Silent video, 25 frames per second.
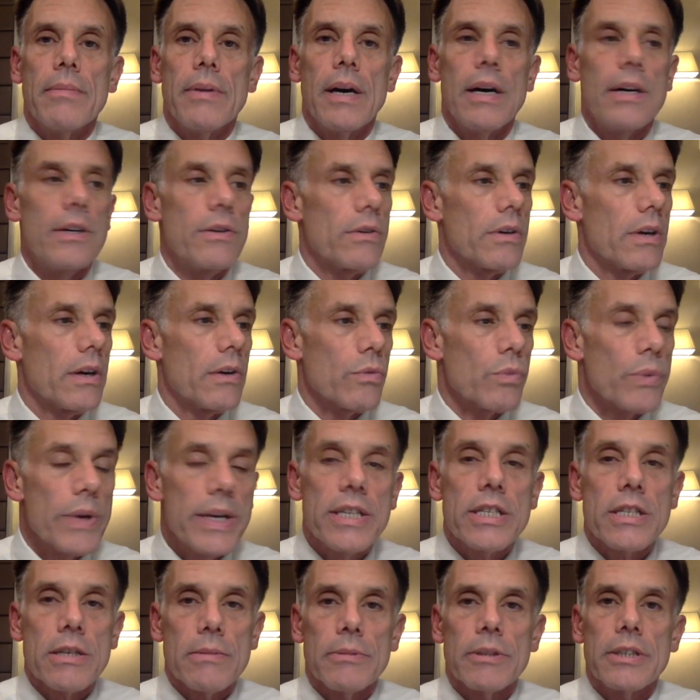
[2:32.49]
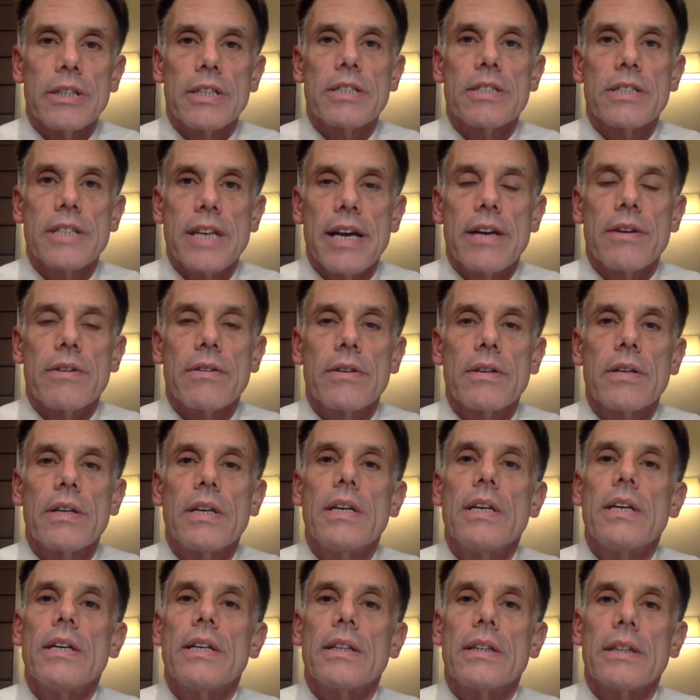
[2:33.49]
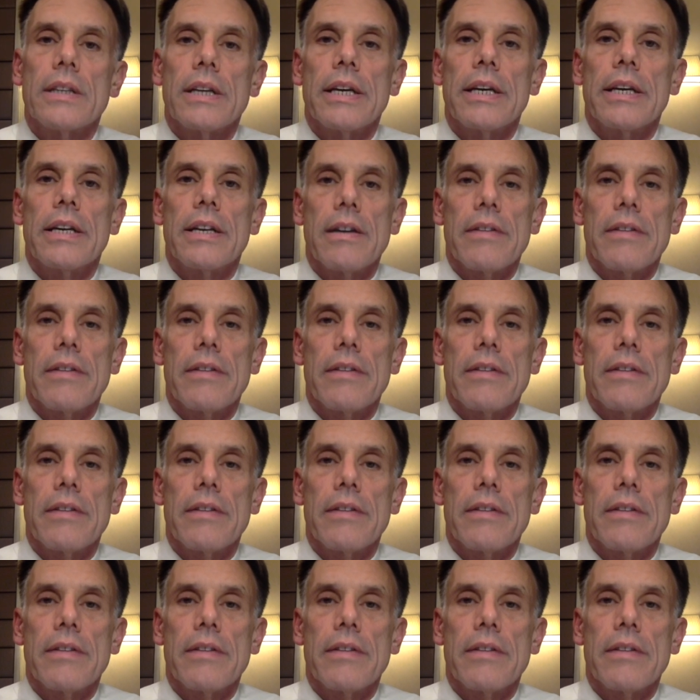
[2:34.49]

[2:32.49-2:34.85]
under a reasonableness standard, like